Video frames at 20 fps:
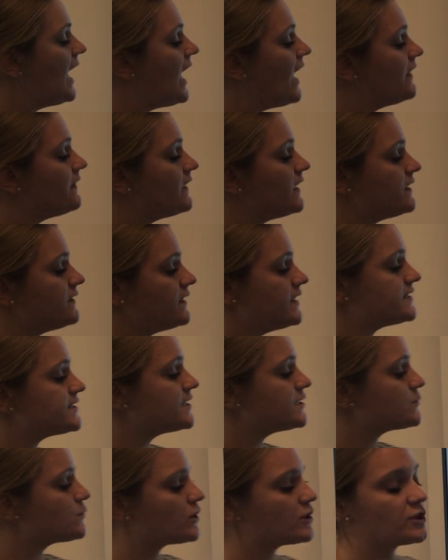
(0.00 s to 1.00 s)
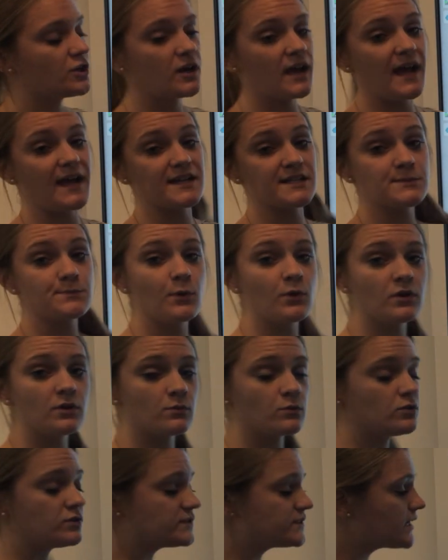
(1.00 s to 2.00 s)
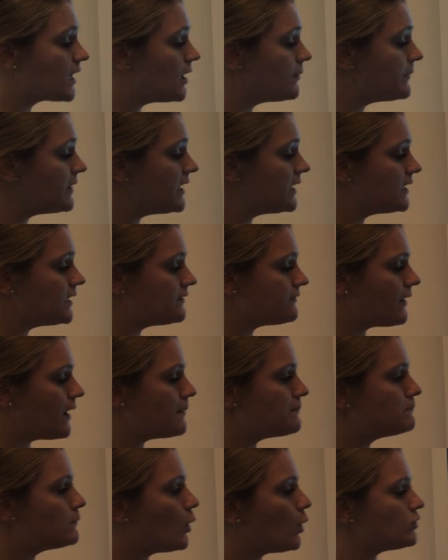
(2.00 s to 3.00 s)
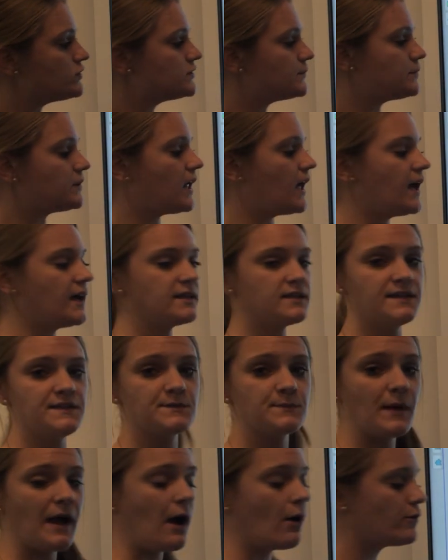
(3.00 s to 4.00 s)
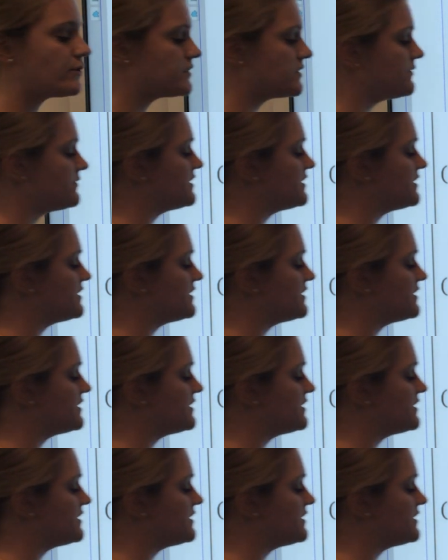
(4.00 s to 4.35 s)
And then this is where your exponent rules come in. If I'm multiplying these powers